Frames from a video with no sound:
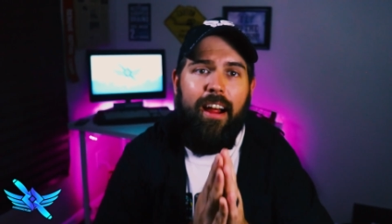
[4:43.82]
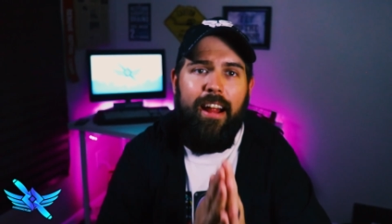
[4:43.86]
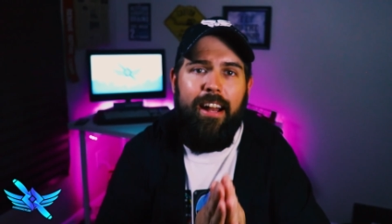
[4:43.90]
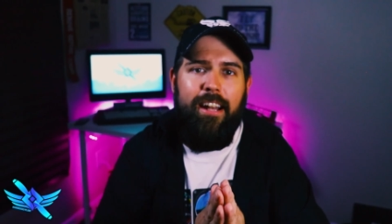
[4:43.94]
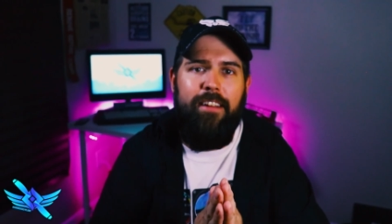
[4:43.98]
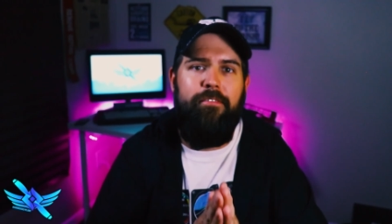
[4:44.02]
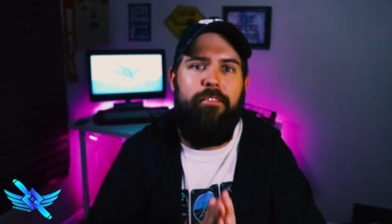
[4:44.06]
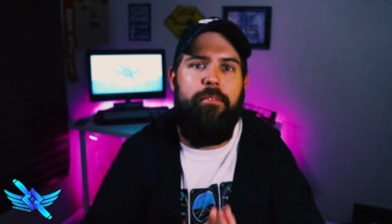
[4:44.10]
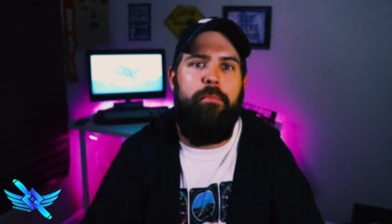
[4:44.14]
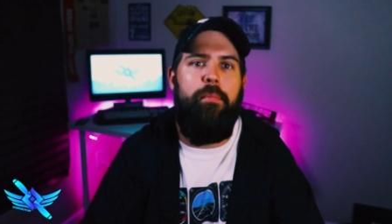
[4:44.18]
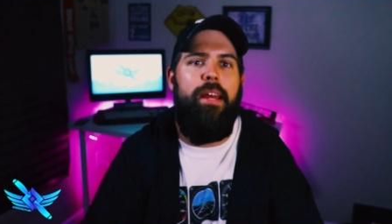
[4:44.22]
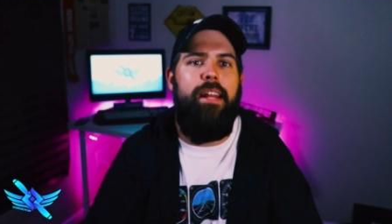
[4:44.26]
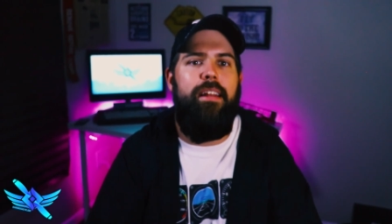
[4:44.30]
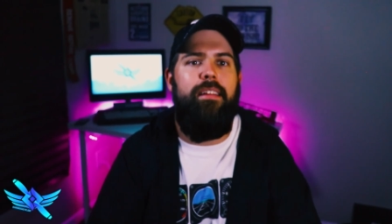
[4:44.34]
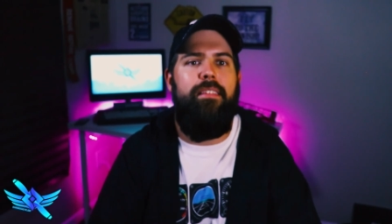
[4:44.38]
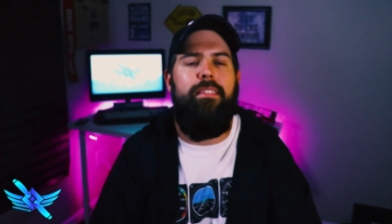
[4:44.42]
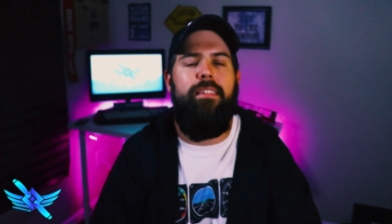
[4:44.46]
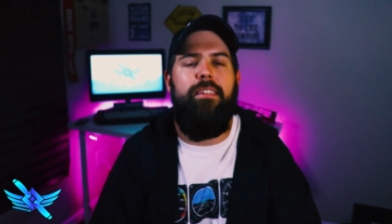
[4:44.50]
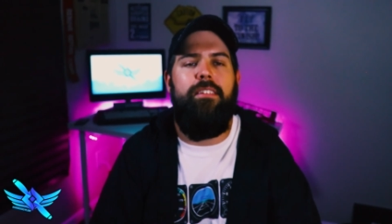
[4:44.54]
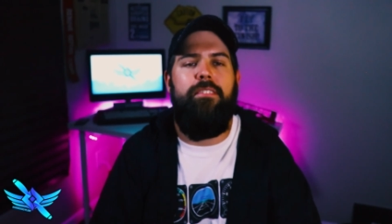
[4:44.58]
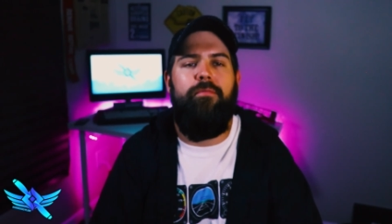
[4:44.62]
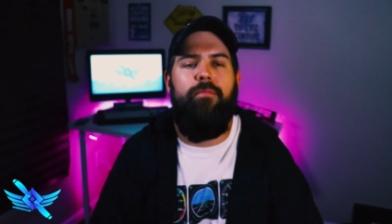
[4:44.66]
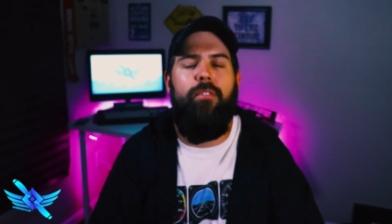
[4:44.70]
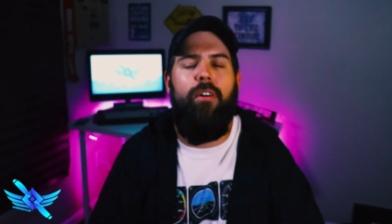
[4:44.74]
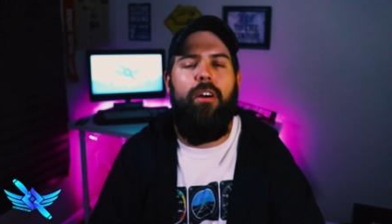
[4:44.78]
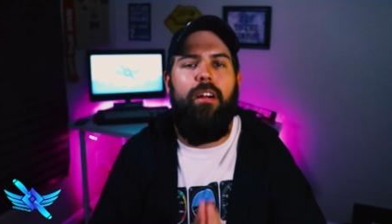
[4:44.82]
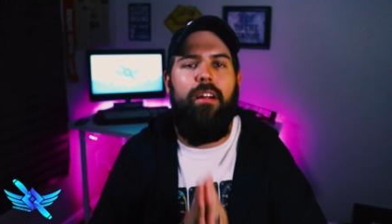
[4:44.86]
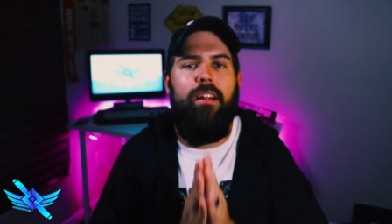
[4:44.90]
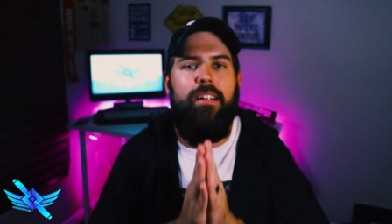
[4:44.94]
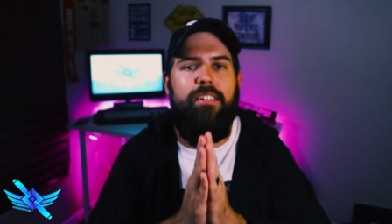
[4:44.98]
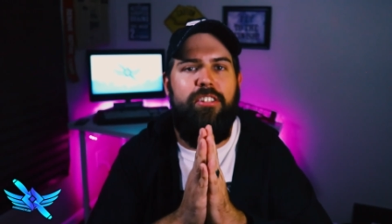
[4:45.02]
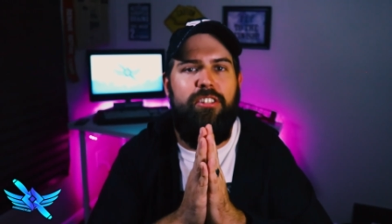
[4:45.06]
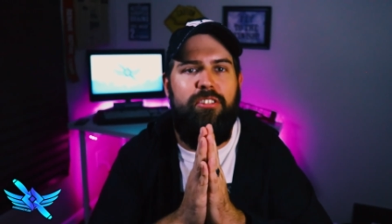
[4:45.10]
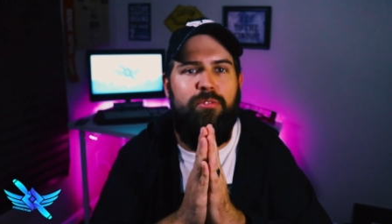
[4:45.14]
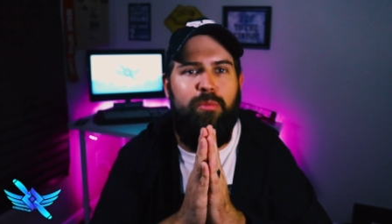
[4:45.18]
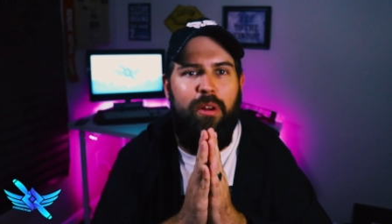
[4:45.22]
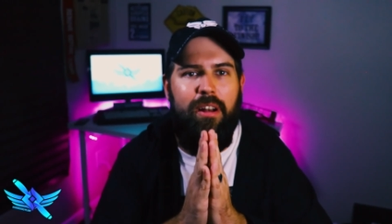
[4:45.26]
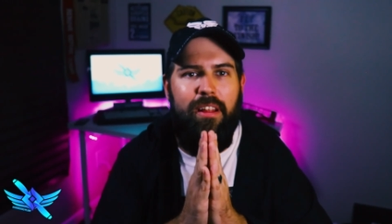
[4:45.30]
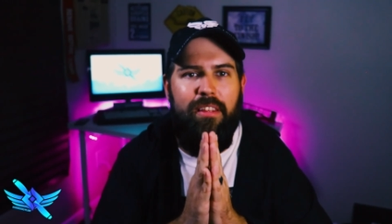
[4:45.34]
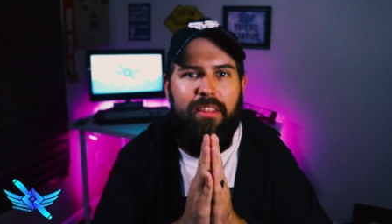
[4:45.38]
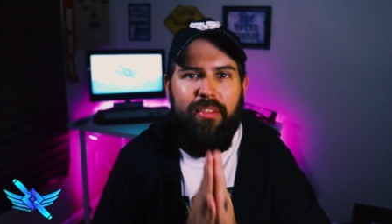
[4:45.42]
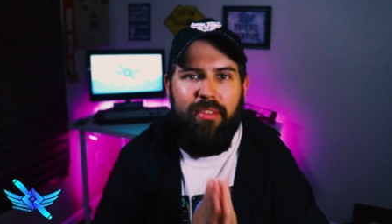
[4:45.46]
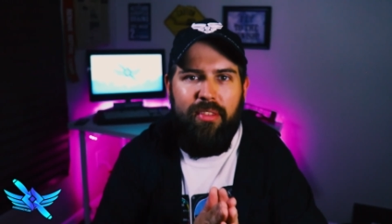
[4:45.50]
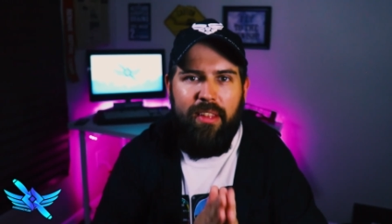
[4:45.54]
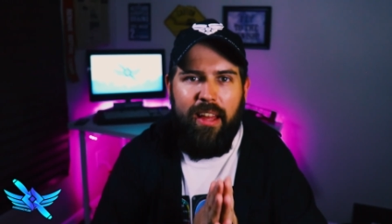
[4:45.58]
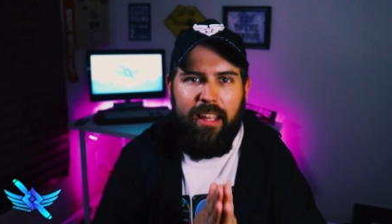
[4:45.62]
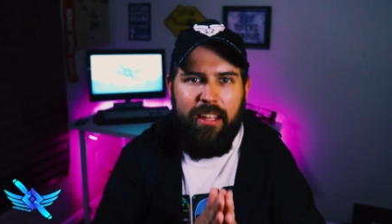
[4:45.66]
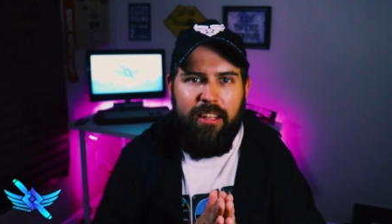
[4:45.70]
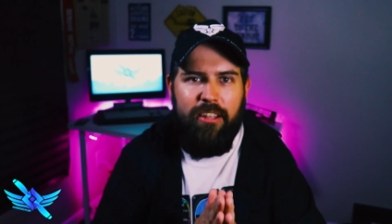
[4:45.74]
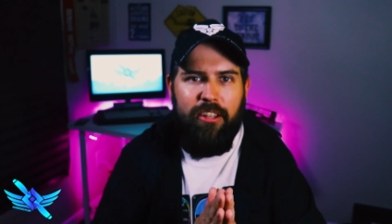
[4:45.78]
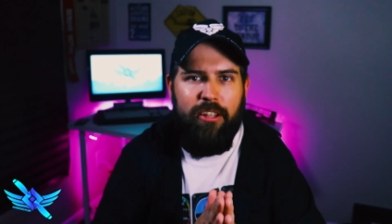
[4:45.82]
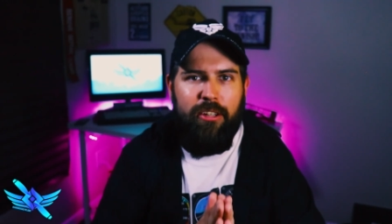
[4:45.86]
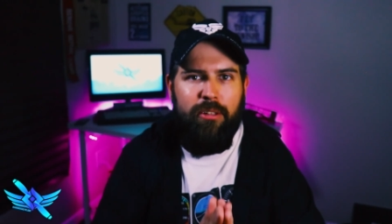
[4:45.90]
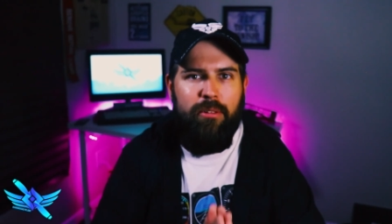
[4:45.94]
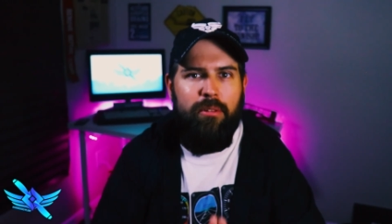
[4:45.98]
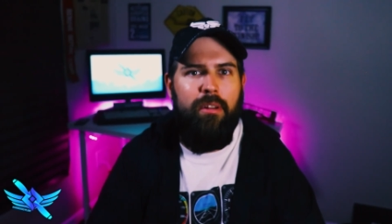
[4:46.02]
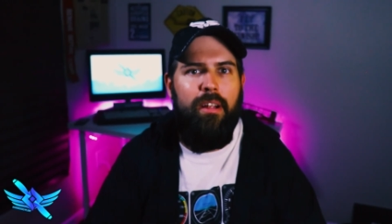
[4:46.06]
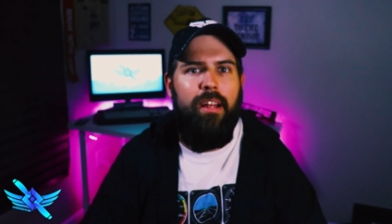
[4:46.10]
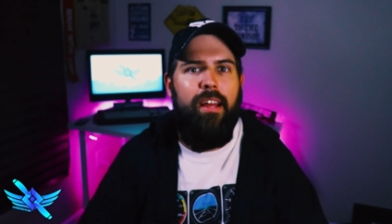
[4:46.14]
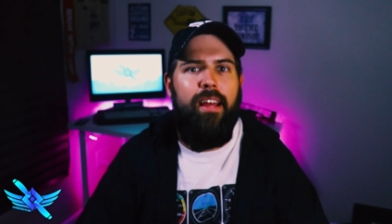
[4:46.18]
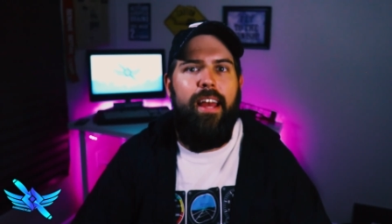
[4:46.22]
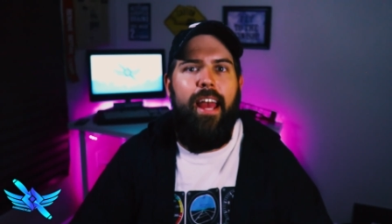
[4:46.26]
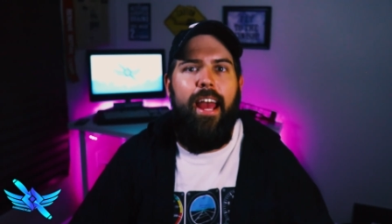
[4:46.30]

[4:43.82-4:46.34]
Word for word: All right, if you made it this far, I just want to thank you,